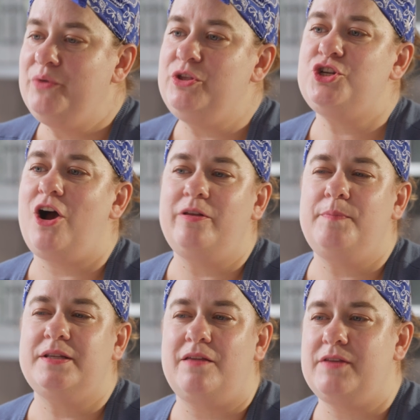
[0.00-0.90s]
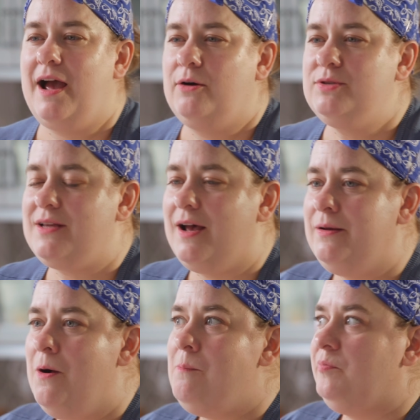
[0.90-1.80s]
The chocolate bits on the
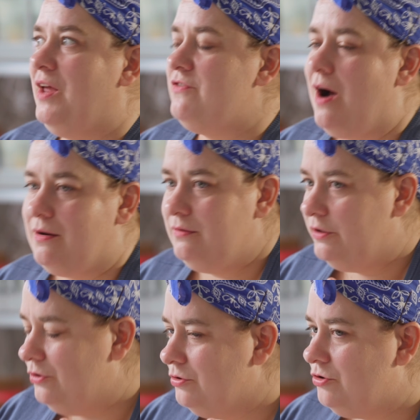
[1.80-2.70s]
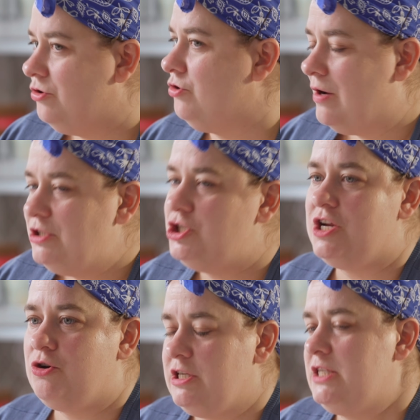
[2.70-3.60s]
outside have gotten a little
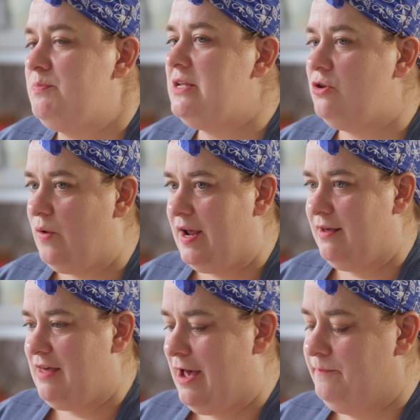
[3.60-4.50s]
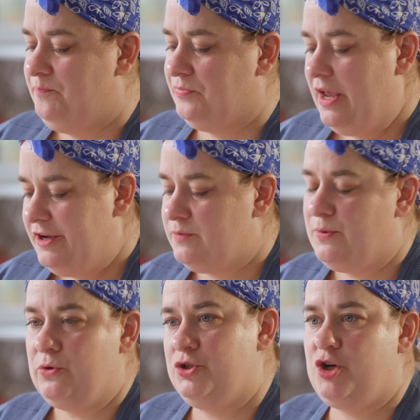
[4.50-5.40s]
crunchy, crispy, the way that
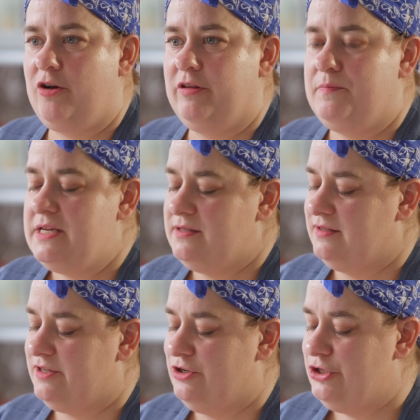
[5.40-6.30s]
exposed chocolate pieces can